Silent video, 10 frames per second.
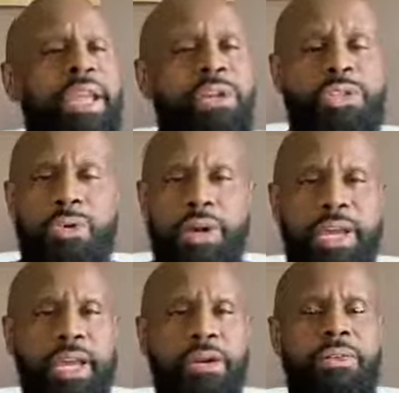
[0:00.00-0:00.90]
else on
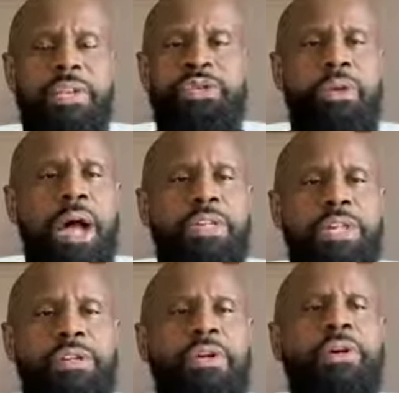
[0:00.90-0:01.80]
here that's
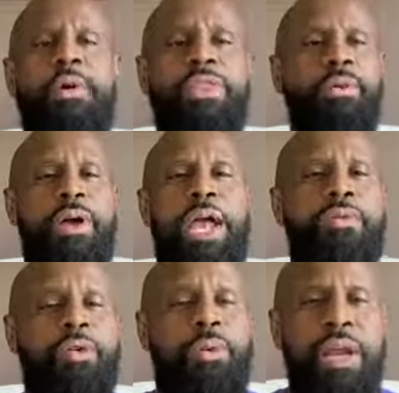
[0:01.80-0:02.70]
watching or that will
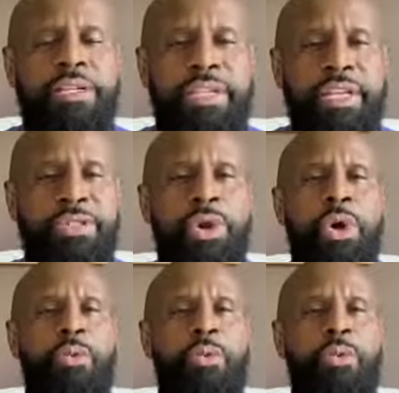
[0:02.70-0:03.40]
ever watch this